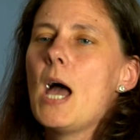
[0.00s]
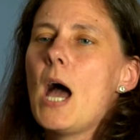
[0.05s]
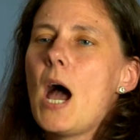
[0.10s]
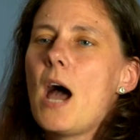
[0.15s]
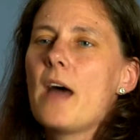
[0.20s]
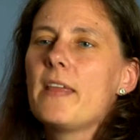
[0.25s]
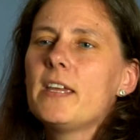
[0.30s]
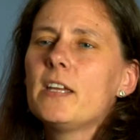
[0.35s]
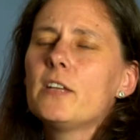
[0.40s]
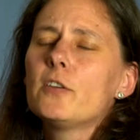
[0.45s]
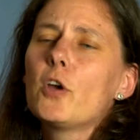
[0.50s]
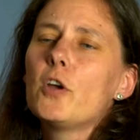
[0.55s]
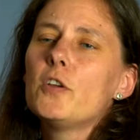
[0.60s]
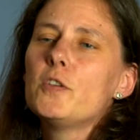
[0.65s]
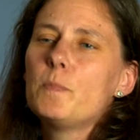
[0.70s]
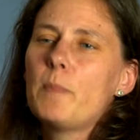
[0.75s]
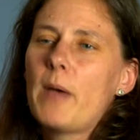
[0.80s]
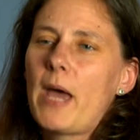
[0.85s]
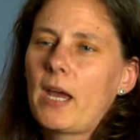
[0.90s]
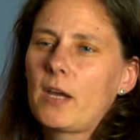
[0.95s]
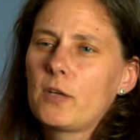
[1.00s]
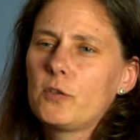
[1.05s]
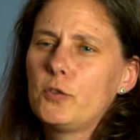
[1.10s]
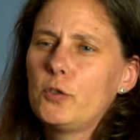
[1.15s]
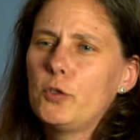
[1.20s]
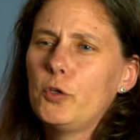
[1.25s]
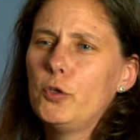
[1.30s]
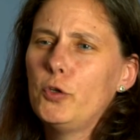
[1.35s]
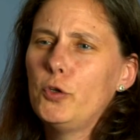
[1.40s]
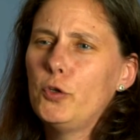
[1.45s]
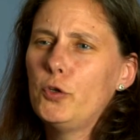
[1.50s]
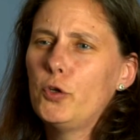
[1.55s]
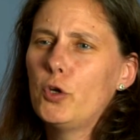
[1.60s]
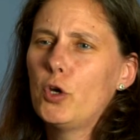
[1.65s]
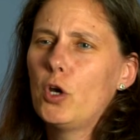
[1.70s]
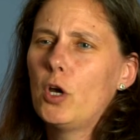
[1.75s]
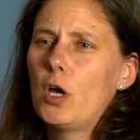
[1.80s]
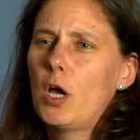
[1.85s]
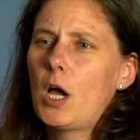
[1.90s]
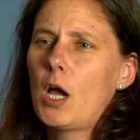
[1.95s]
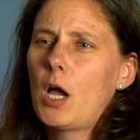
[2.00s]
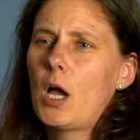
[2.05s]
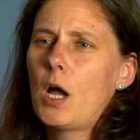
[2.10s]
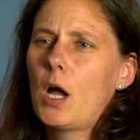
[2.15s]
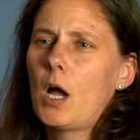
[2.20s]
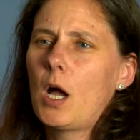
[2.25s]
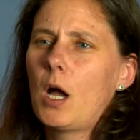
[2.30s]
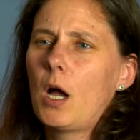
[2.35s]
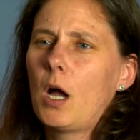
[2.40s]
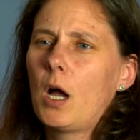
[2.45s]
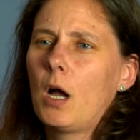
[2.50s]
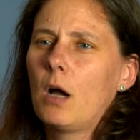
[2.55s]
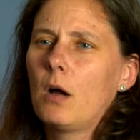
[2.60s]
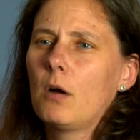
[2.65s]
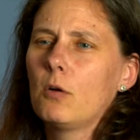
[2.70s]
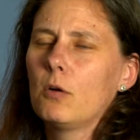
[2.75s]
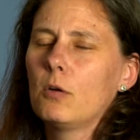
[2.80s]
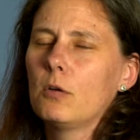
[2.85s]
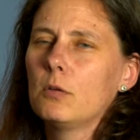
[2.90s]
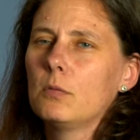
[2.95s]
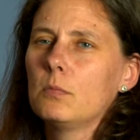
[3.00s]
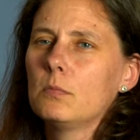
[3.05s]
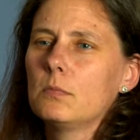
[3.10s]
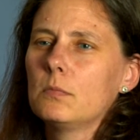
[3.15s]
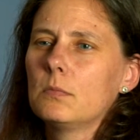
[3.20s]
I think it goes back to how